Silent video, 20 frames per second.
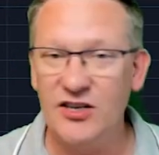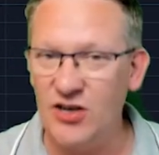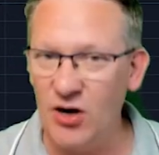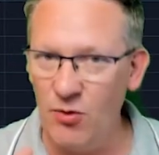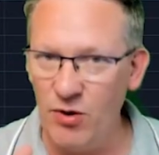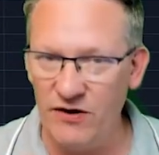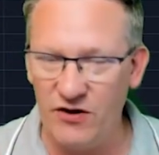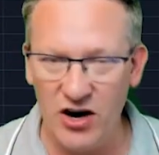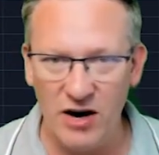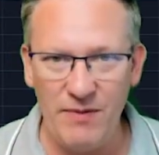
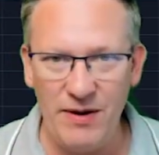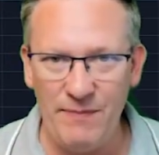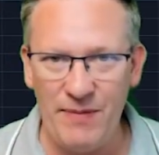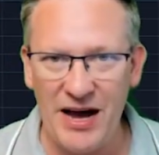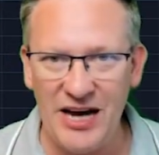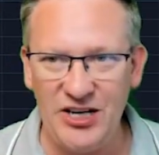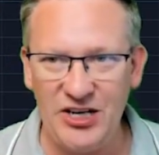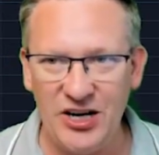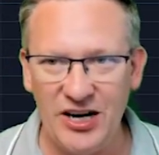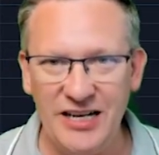So we've got to be
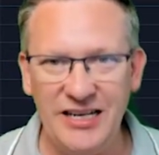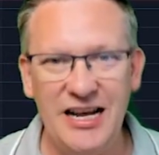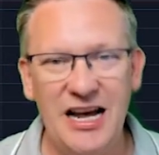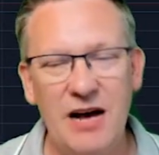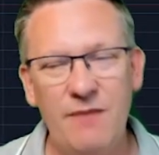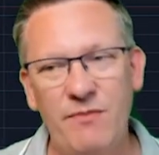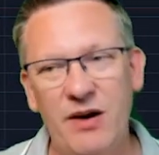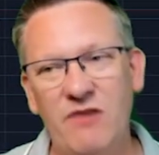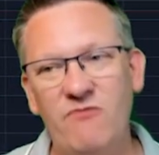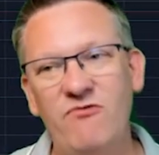patient,
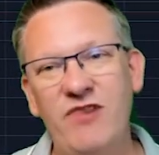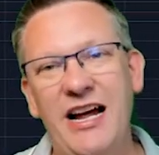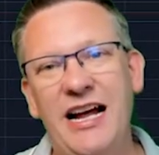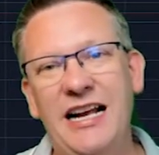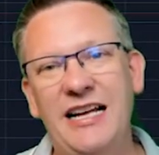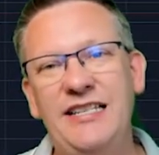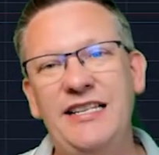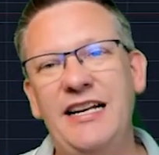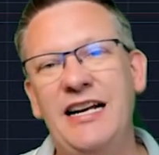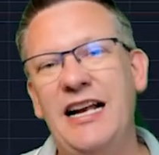but
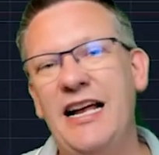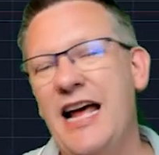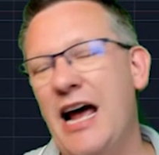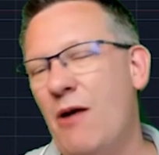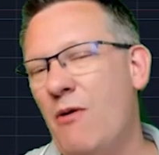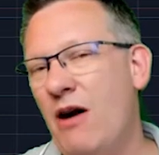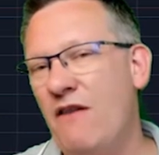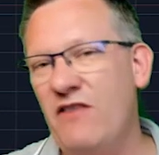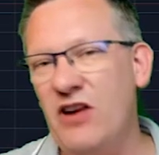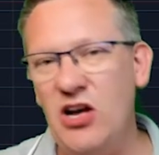realistically,
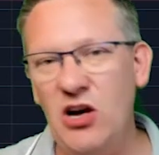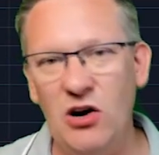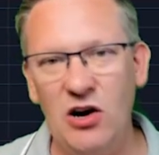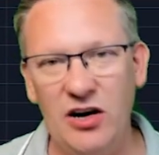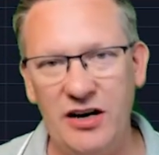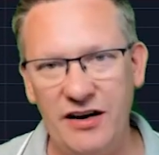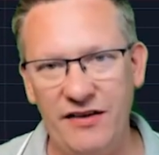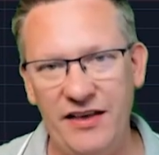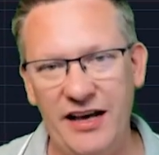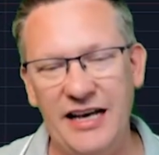however you
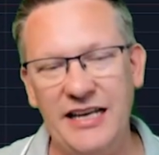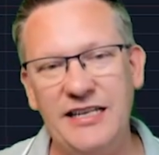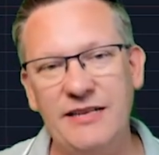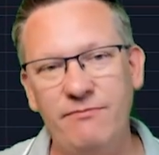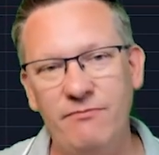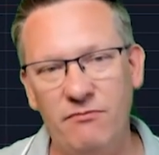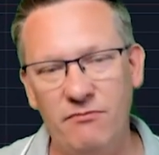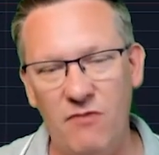look at this,